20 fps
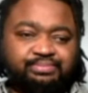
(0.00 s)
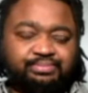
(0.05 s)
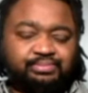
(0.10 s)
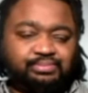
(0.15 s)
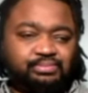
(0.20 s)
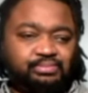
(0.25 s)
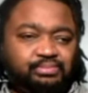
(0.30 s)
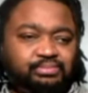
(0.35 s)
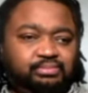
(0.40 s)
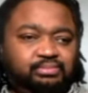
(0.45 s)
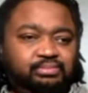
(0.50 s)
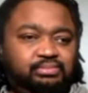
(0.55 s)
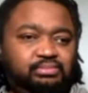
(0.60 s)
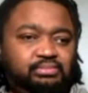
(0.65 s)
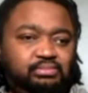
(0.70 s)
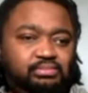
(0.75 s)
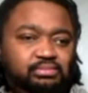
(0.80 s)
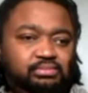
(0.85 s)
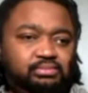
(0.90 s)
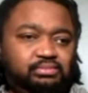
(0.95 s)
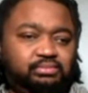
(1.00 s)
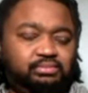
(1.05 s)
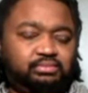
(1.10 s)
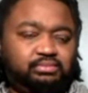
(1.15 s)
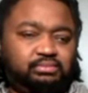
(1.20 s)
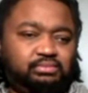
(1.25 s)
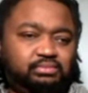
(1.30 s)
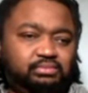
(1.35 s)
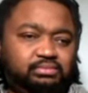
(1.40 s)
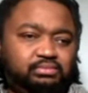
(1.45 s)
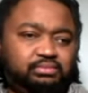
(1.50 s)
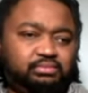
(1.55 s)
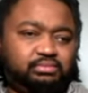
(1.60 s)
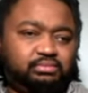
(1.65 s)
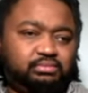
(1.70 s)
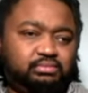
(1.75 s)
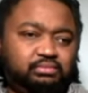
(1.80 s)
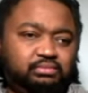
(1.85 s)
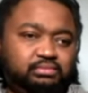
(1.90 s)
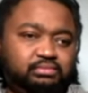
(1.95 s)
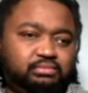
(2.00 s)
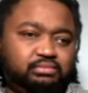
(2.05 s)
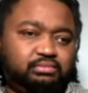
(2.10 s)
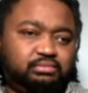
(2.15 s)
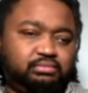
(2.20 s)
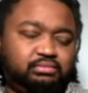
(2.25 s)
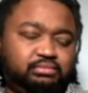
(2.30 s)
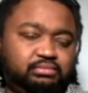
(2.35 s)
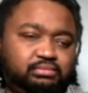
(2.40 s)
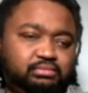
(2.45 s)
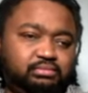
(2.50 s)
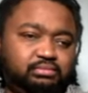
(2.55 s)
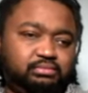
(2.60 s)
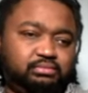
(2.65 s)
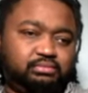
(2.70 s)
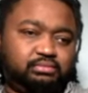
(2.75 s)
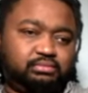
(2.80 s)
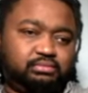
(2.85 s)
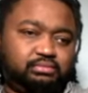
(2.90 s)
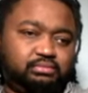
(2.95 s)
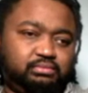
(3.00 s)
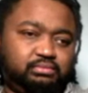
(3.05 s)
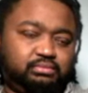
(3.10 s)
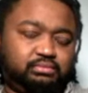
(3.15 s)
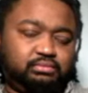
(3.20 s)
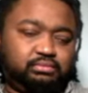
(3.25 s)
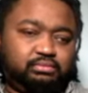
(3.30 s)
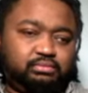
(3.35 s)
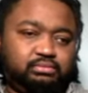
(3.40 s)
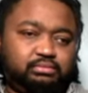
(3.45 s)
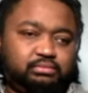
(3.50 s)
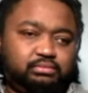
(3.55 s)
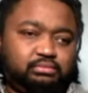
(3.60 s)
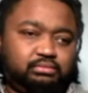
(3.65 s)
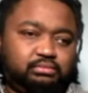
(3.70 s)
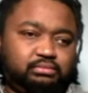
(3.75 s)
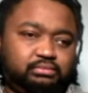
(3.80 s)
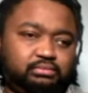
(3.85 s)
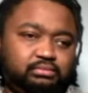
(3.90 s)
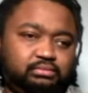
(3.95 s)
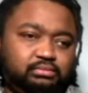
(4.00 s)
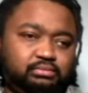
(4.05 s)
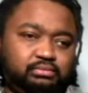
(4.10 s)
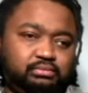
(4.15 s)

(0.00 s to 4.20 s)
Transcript: [no speech]